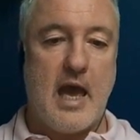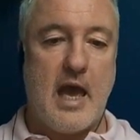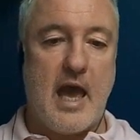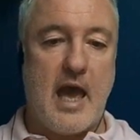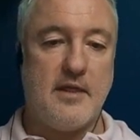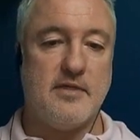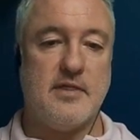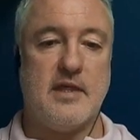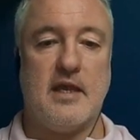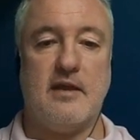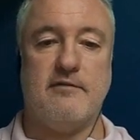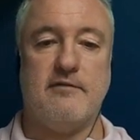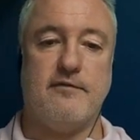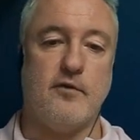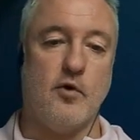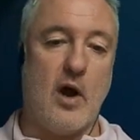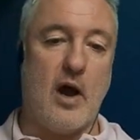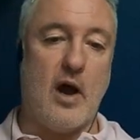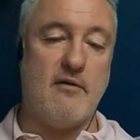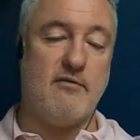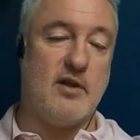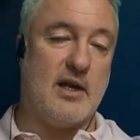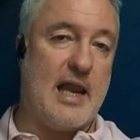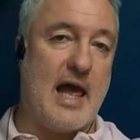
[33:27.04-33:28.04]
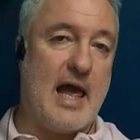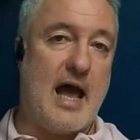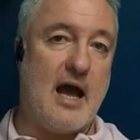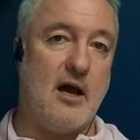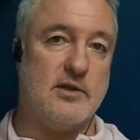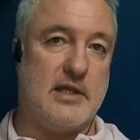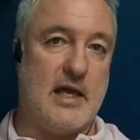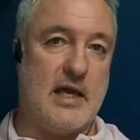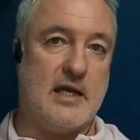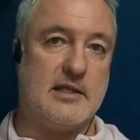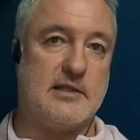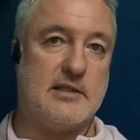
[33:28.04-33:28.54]
And therefore, I've
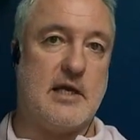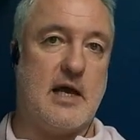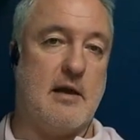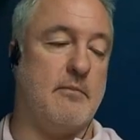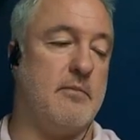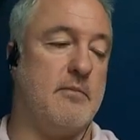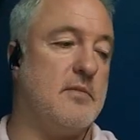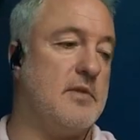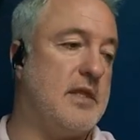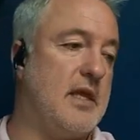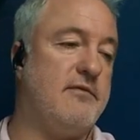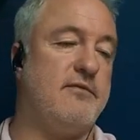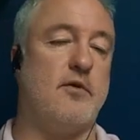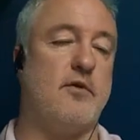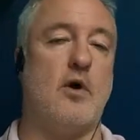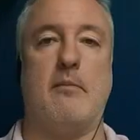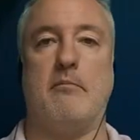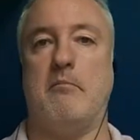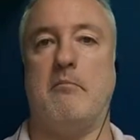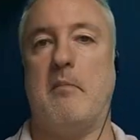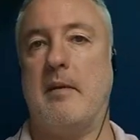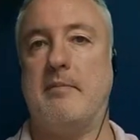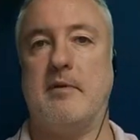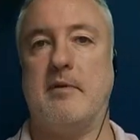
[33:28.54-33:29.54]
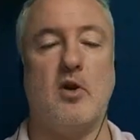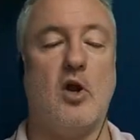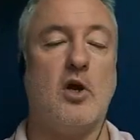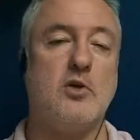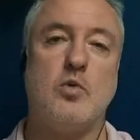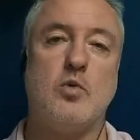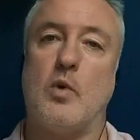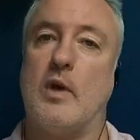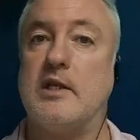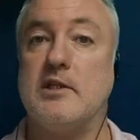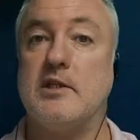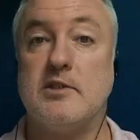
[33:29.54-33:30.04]
allowed that. Therefore, I'm maybe
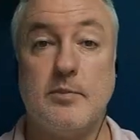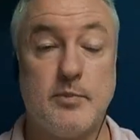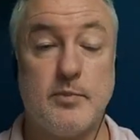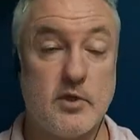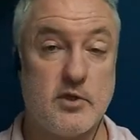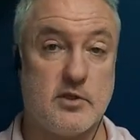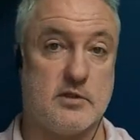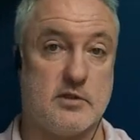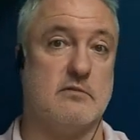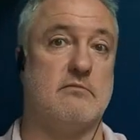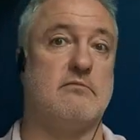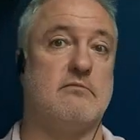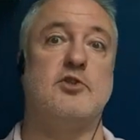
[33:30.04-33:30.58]
not willing to put